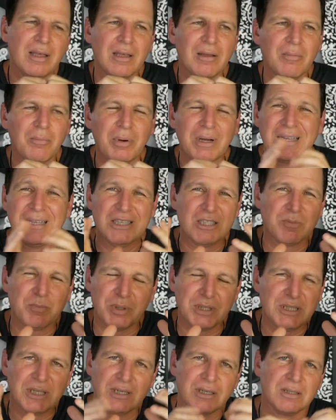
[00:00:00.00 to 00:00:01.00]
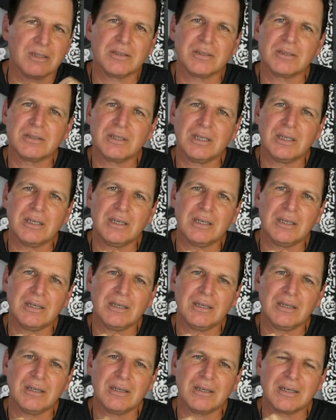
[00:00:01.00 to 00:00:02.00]
but his
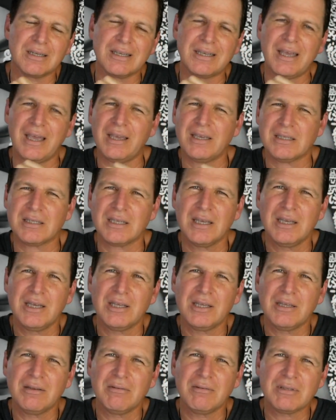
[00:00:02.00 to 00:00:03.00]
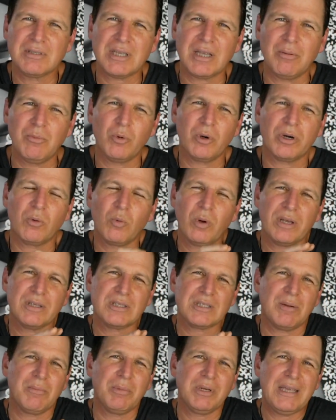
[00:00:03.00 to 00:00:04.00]
particular case, somewhere where
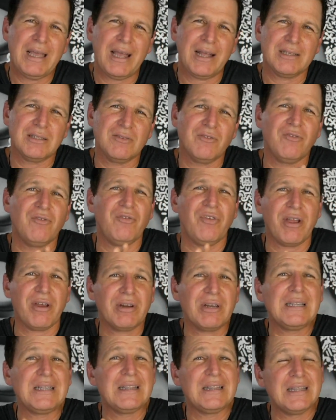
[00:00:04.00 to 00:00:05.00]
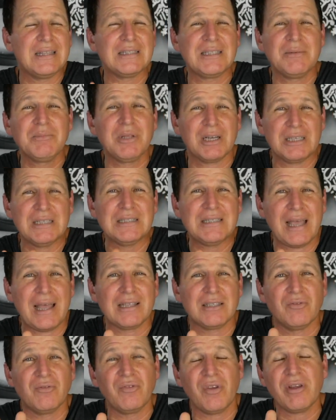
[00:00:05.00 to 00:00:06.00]
somebody adds seems like it
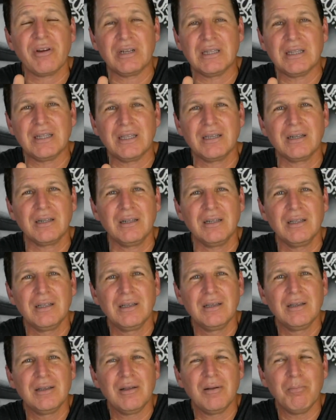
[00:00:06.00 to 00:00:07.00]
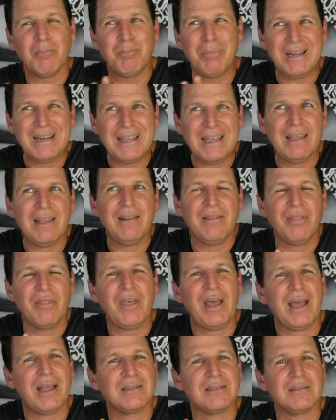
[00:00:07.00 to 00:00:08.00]
adds very little, but in
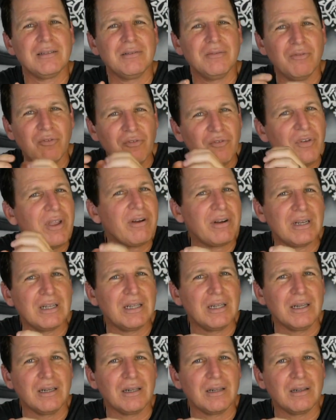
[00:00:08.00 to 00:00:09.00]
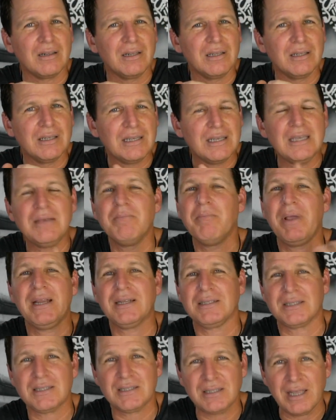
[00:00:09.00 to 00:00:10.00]
that very little, he made a
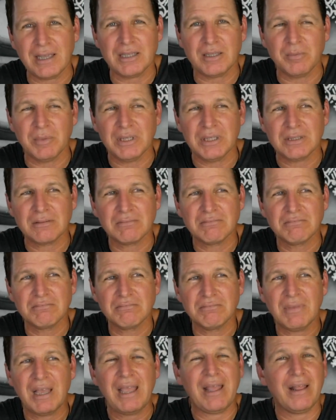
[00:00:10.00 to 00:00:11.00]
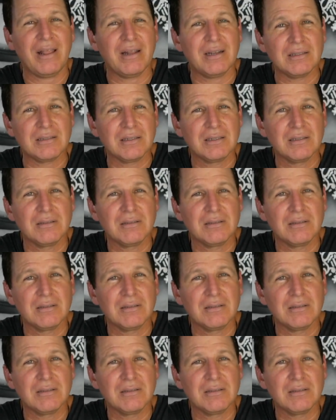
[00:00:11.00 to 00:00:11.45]
statement. And